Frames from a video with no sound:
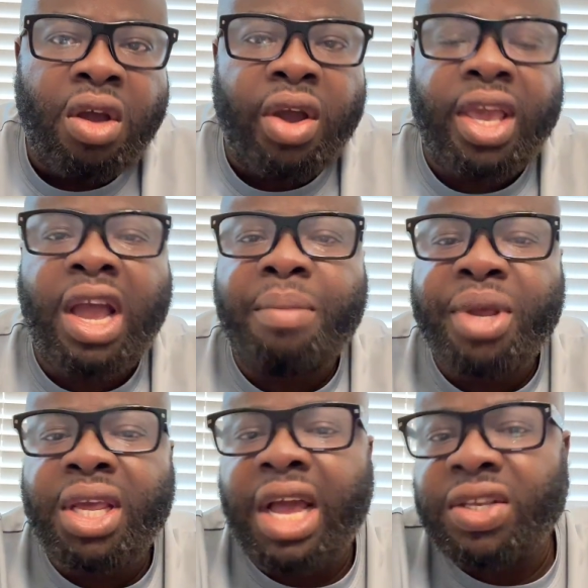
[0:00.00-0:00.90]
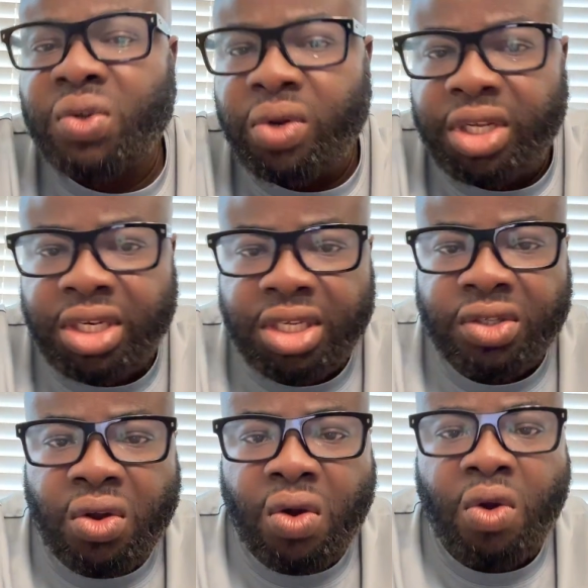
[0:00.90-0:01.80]
okay, how many are sold in this
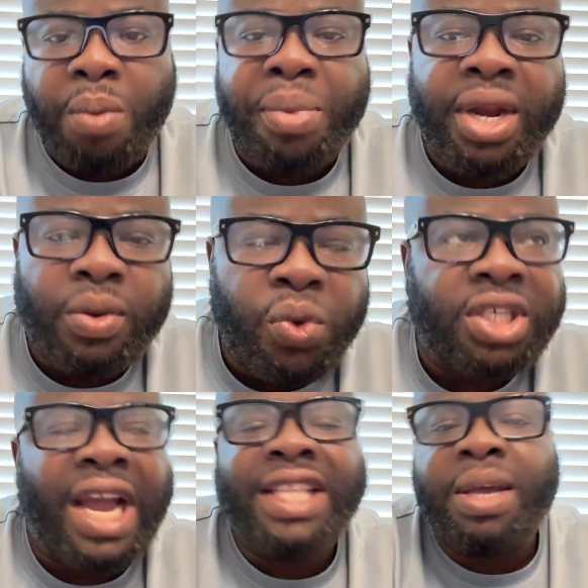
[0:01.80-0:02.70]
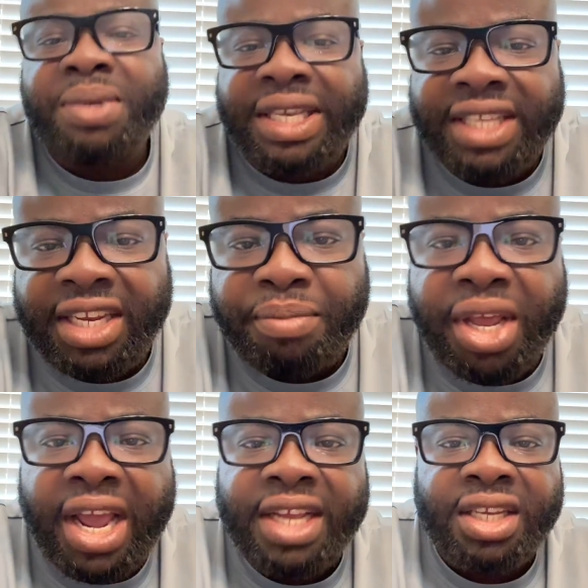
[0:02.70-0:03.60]
store, compare it, which items are selling
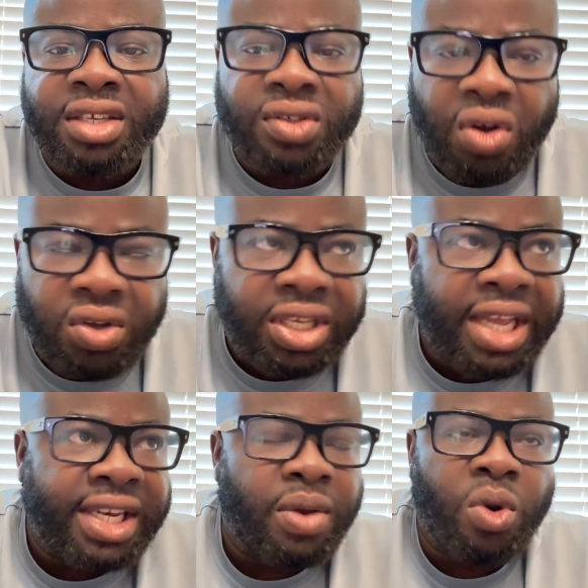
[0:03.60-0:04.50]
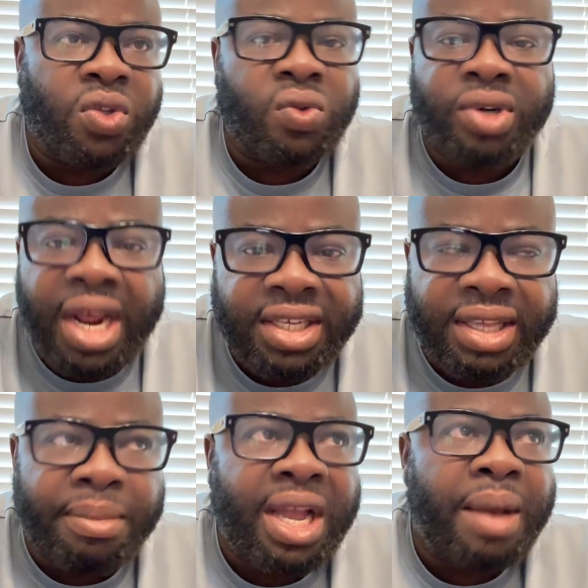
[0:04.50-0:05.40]
better in these stores, and they want to run
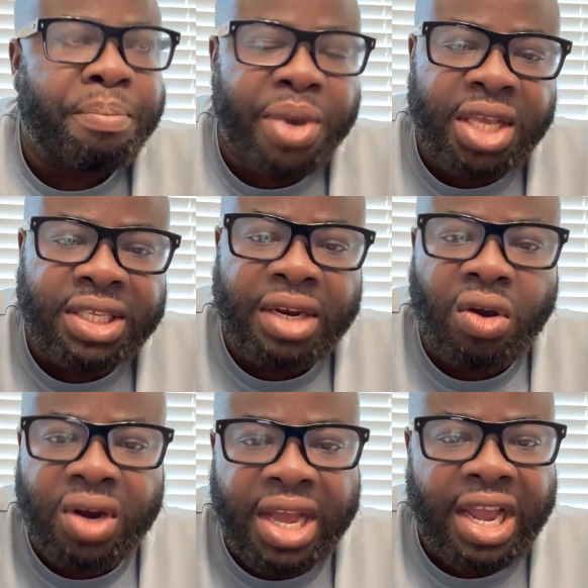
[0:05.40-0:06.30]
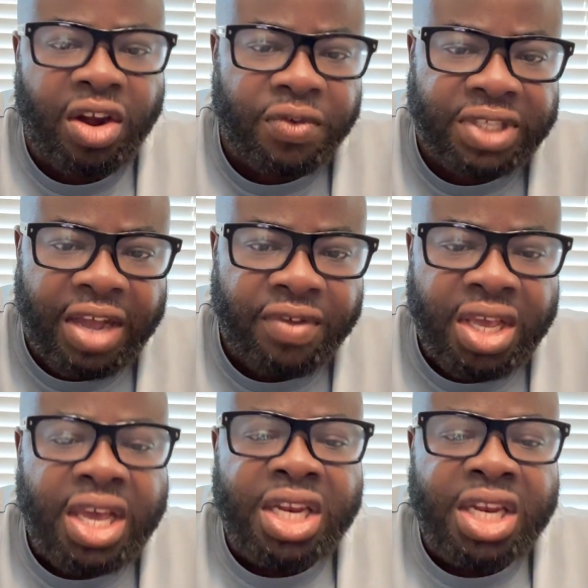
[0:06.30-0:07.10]
some campaigns and all that kind of stuff.